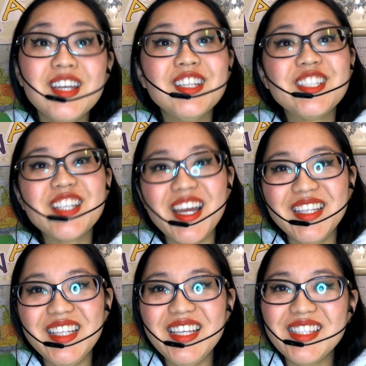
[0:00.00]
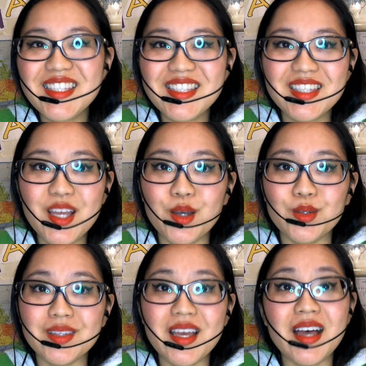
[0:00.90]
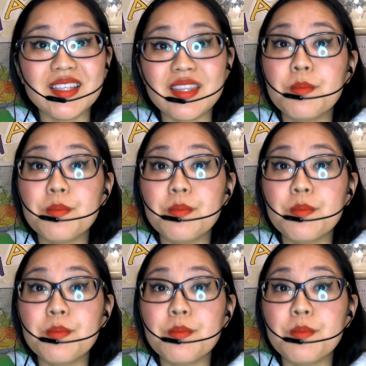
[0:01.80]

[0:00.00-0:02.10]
Chinese is known as the